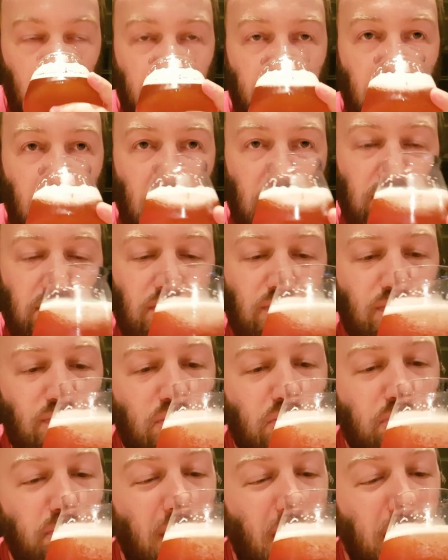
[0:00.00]
Passion
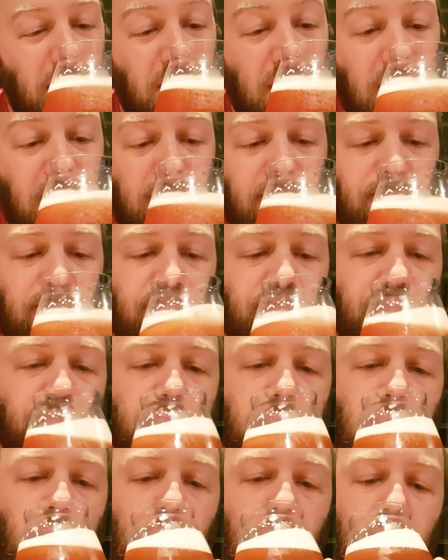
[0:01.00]
fruit maybe.
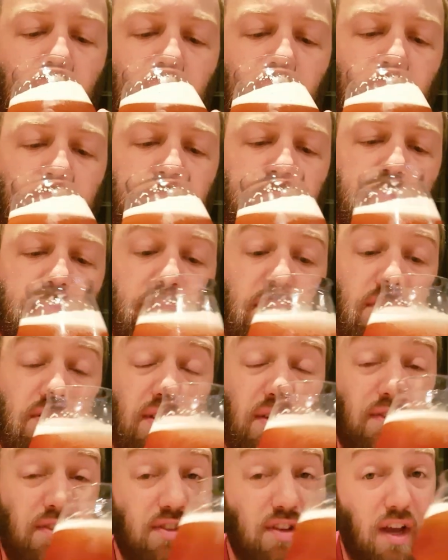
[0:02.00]
Let's
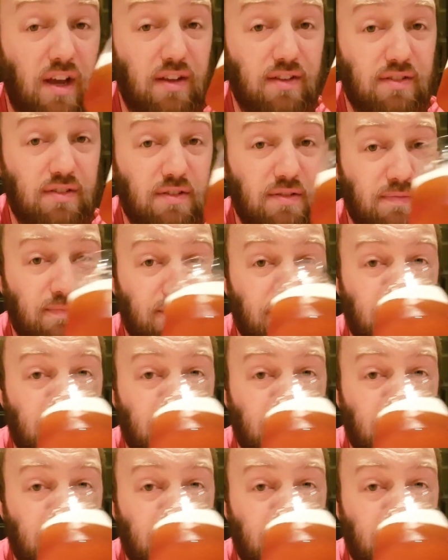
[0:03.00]
have a taste.